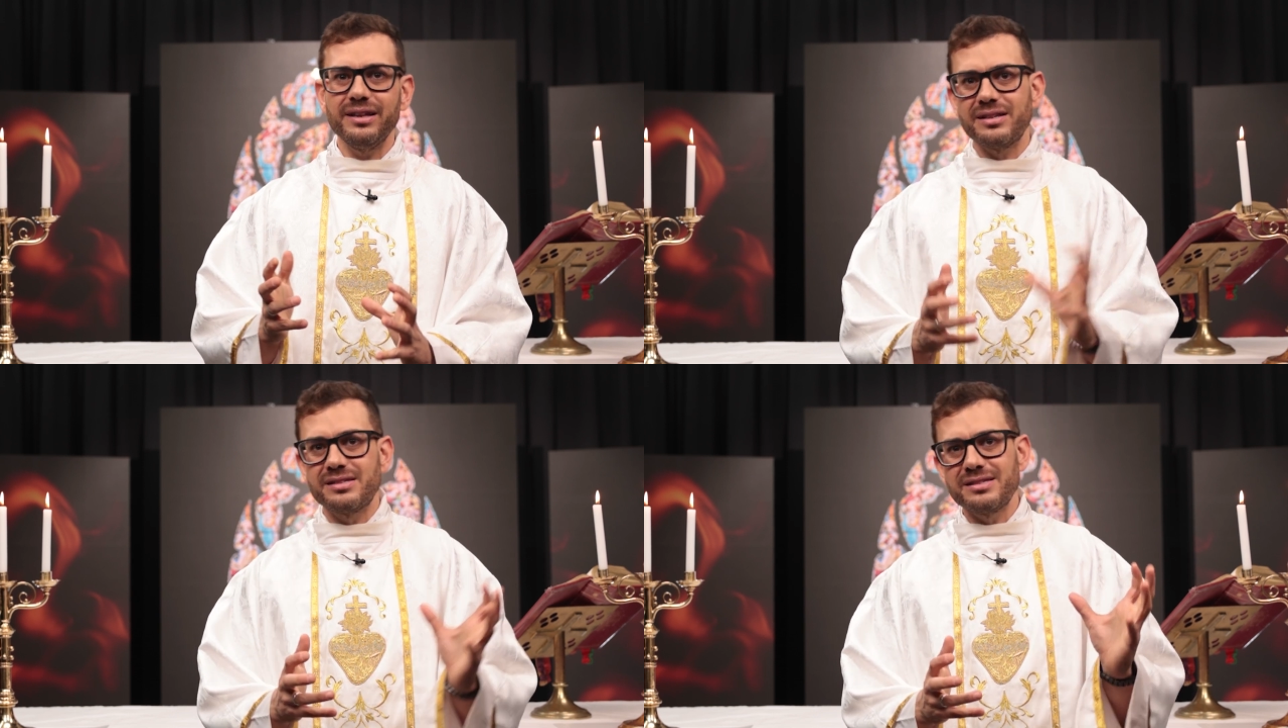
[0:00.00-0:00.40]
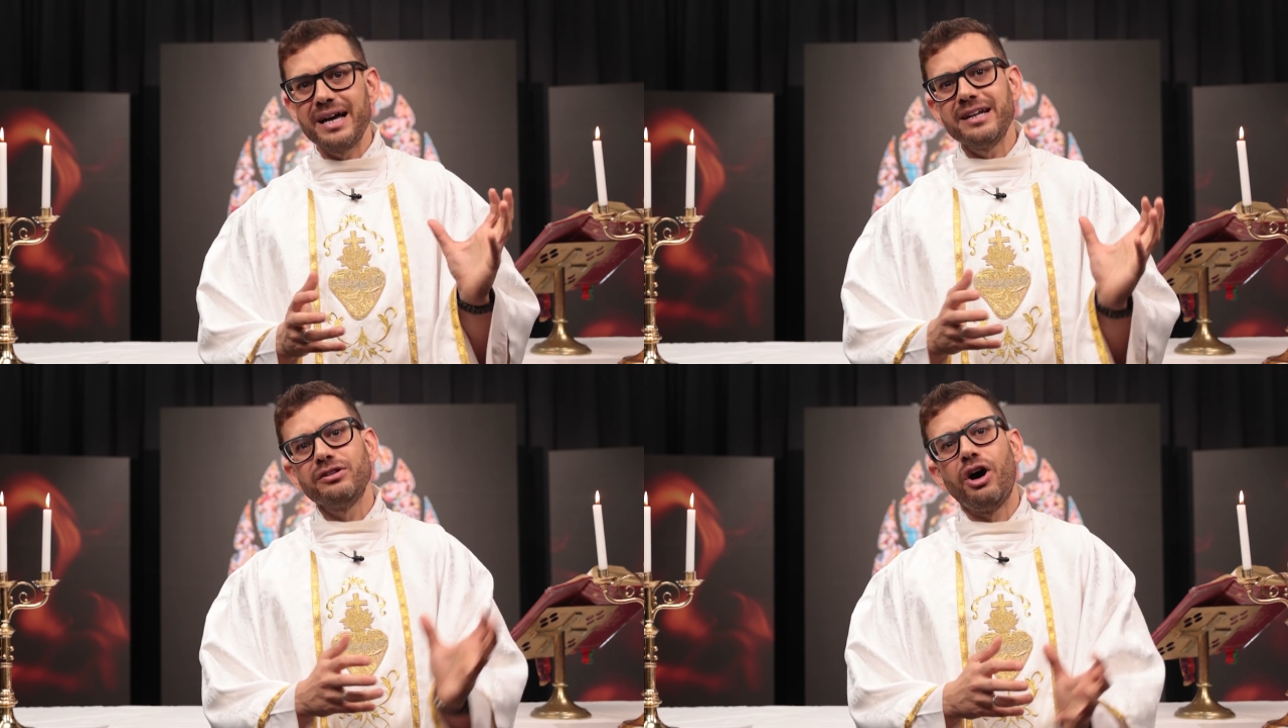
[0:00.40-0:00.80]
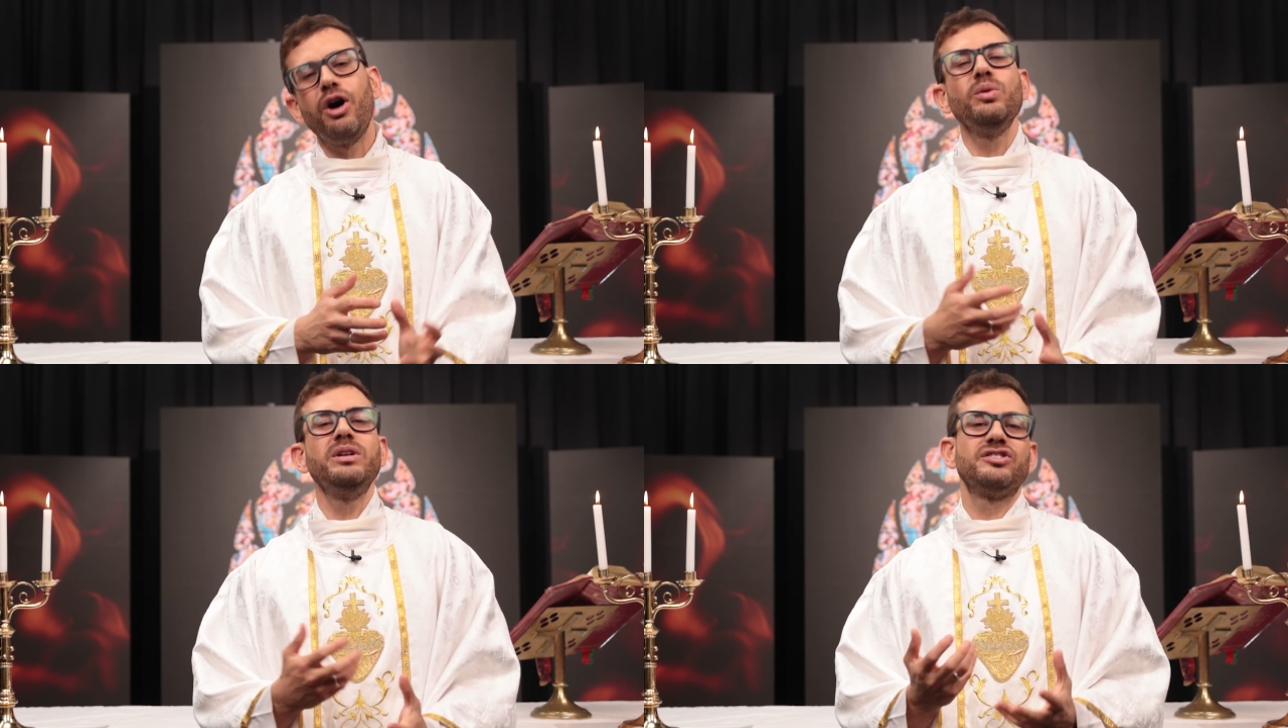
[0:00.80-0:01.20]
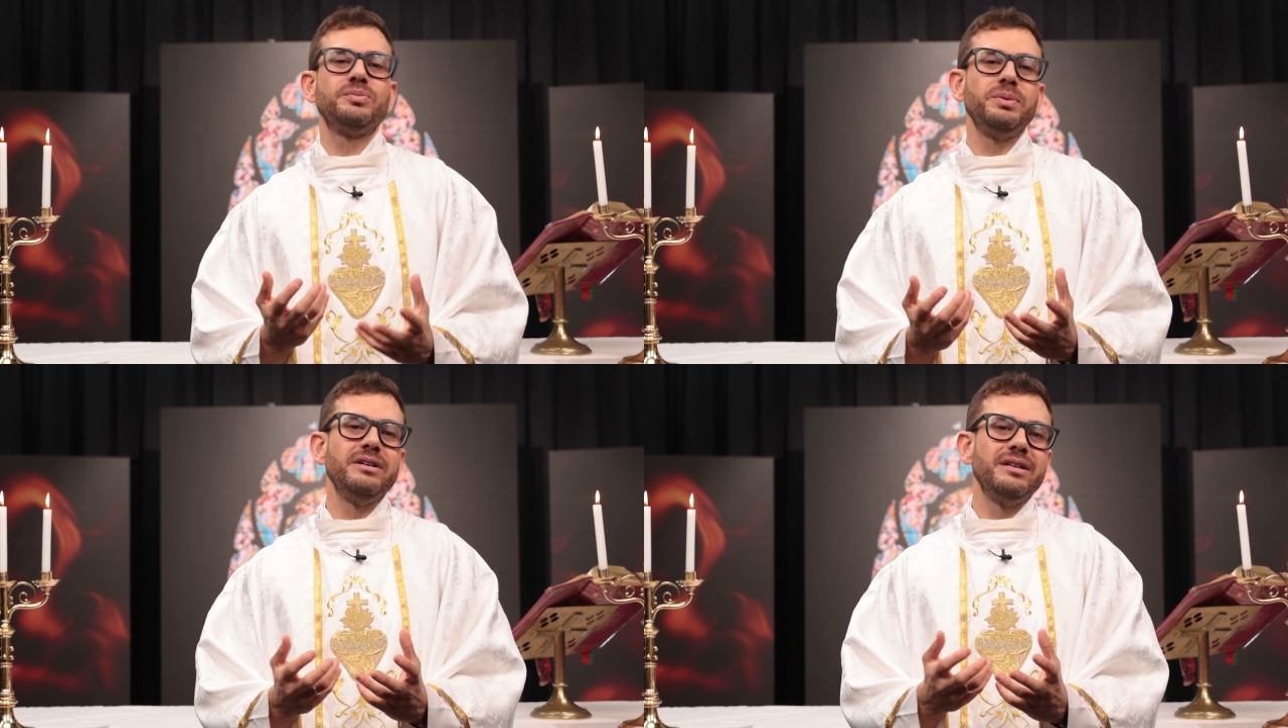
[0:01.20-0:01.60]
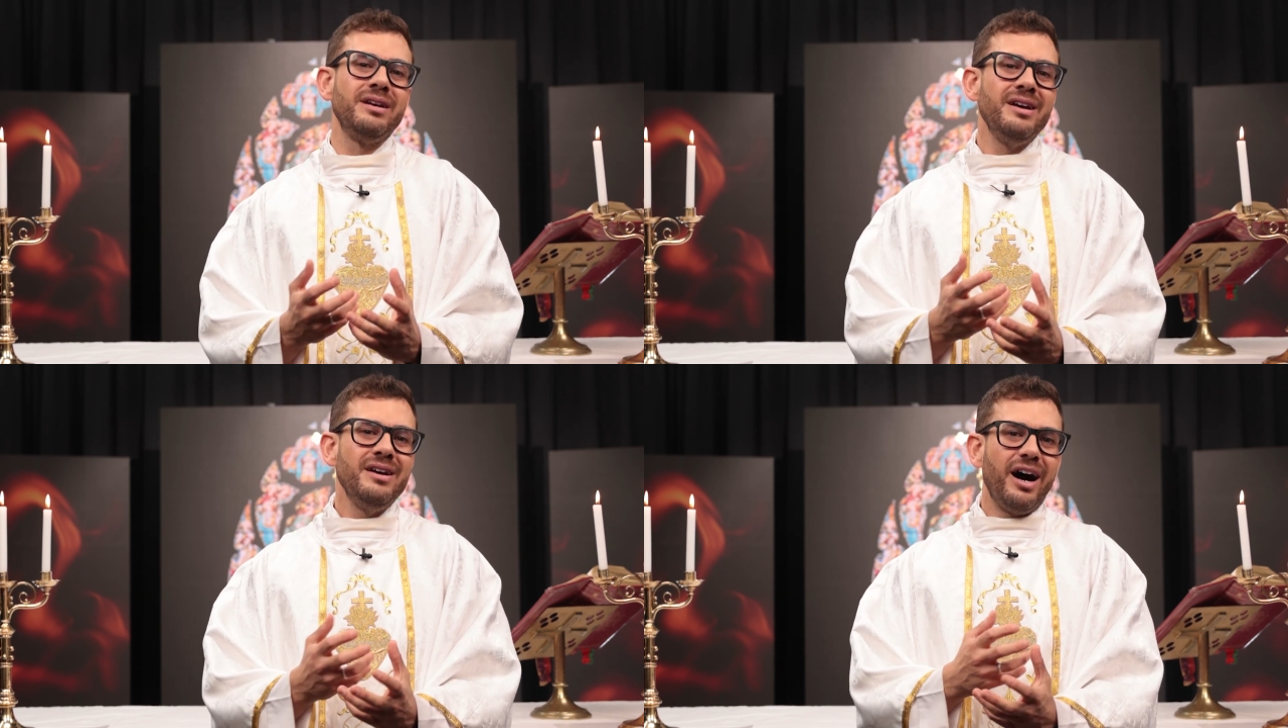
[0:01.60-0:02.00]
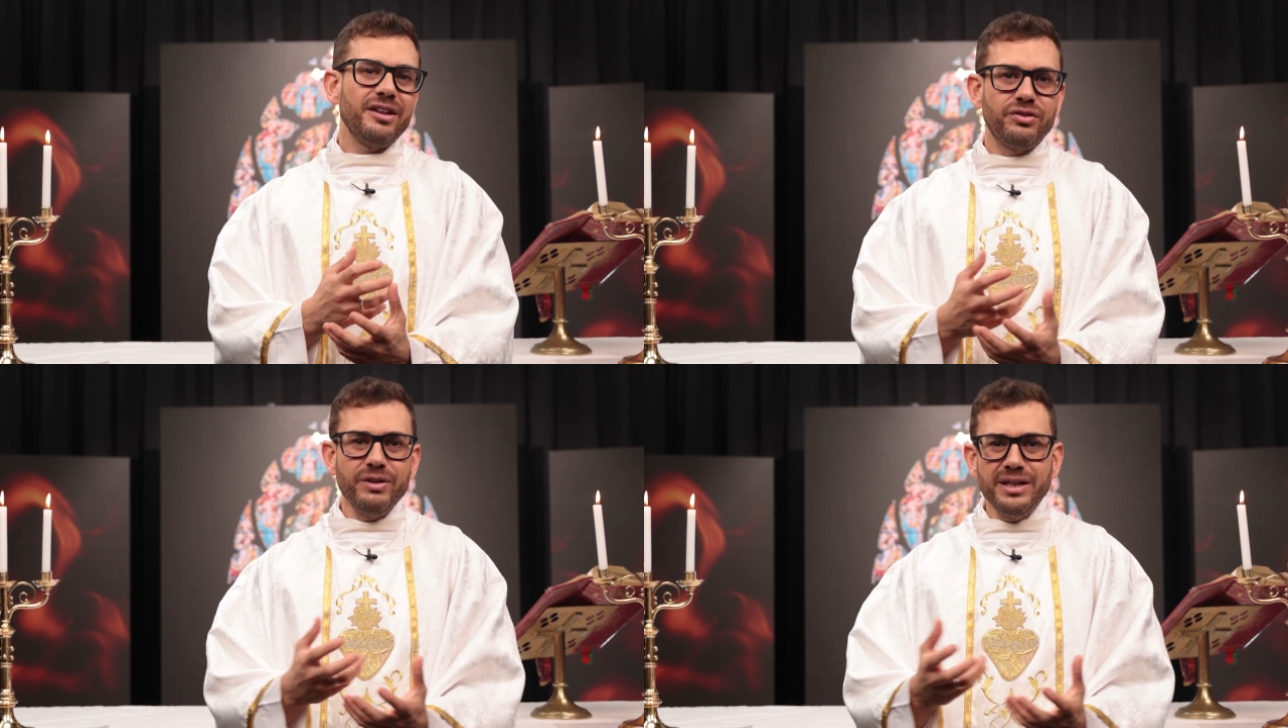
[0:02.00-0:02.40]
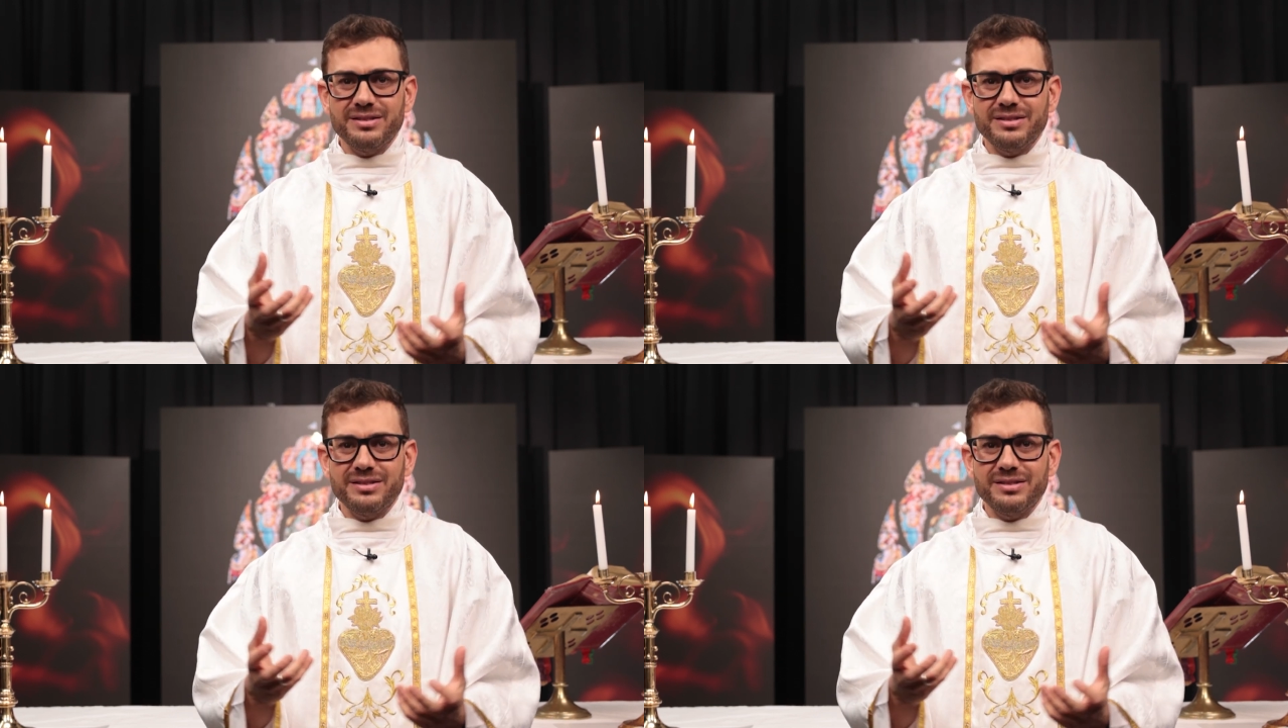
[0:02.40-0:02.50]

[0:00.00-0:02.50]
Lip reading: the Son, and the Holy Spirit are three